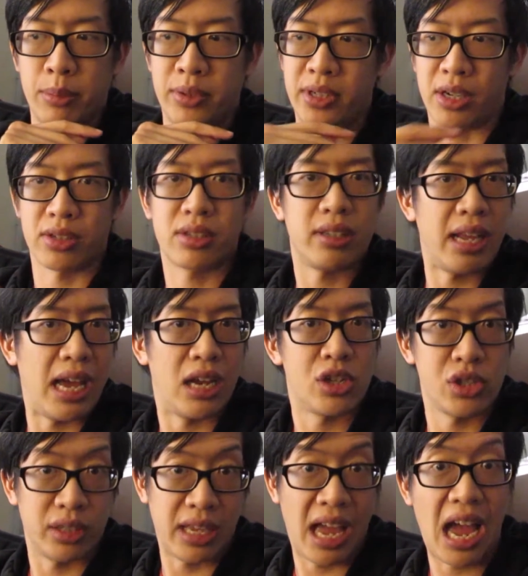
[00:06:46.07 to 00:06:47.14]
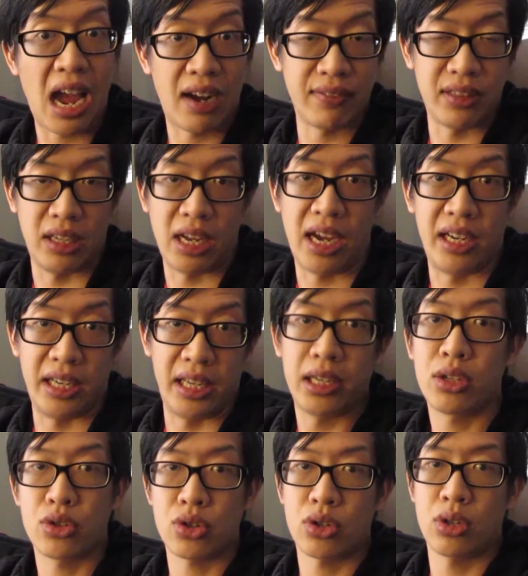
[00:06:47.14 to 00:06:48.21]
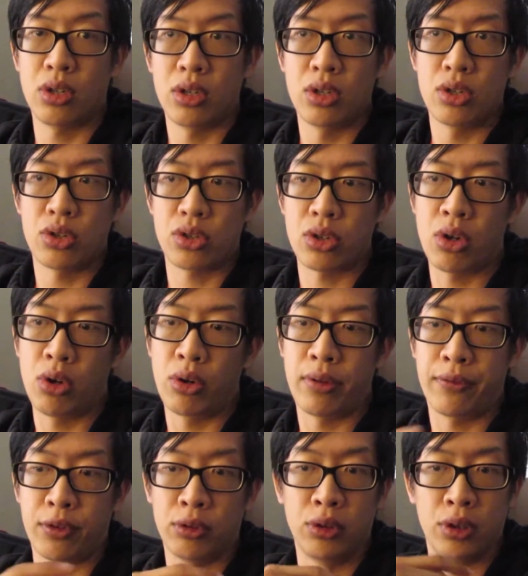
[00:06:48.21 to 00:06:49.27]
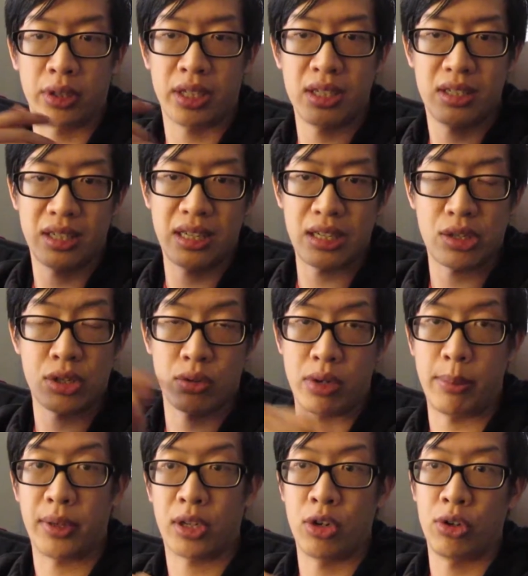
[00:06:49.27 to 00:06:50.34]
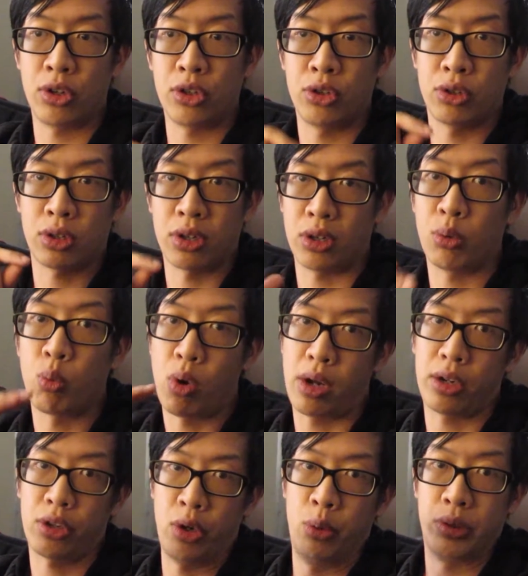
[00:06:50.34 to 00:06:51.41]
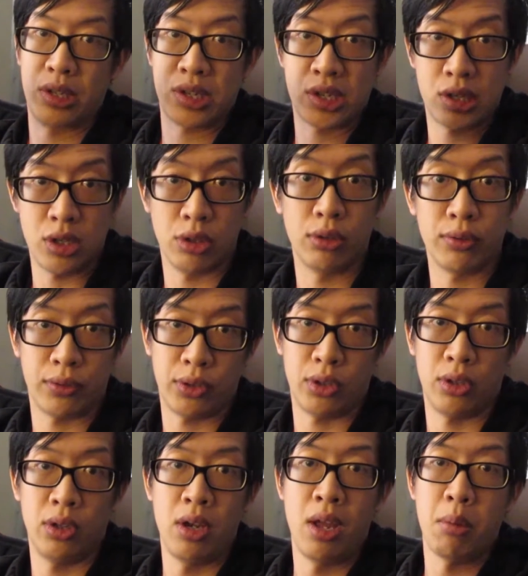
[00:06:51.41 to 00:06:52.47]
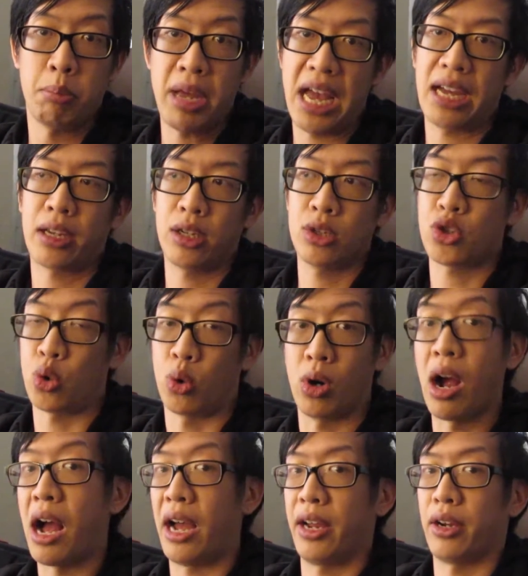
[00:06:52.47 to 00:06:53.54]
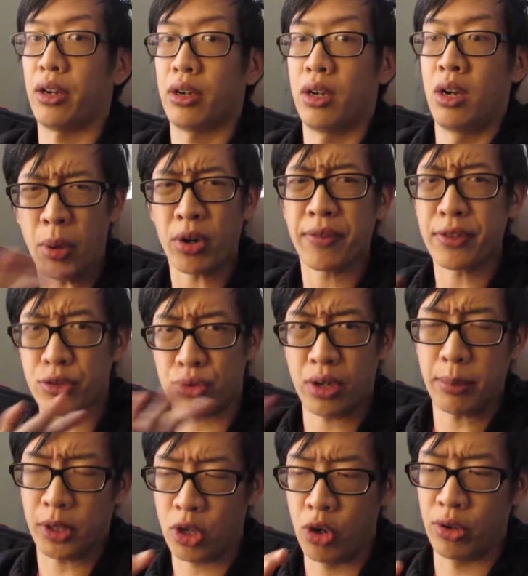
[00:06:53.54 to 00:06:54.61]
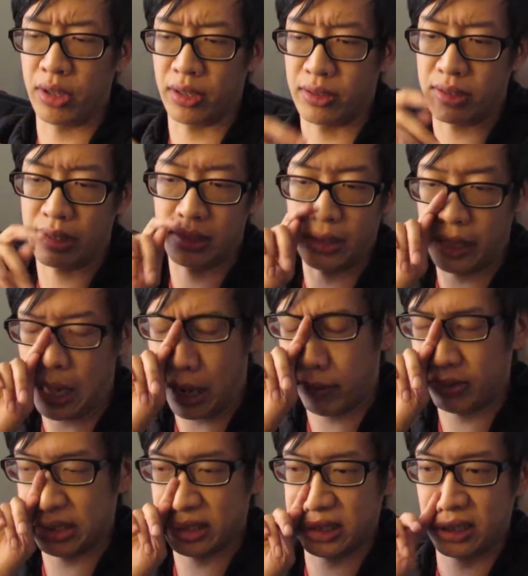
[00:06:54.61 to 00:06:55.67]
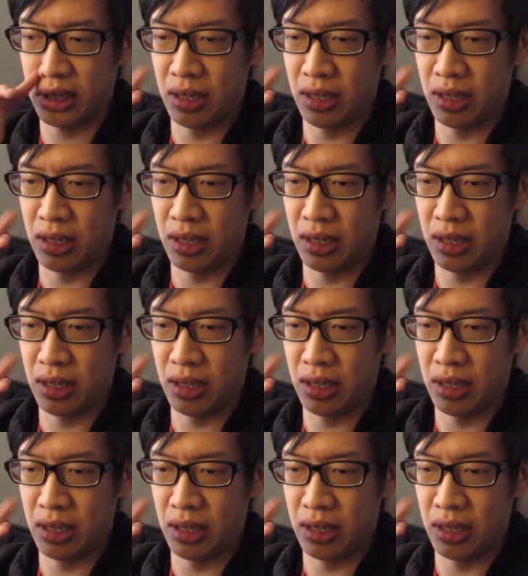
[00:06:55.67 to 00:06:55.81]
doesn't actually have the 9H. So if you're looking to get ceramic coating, you're gonna want to go with the silver package or higher. Part of the ceramic coating is that they have this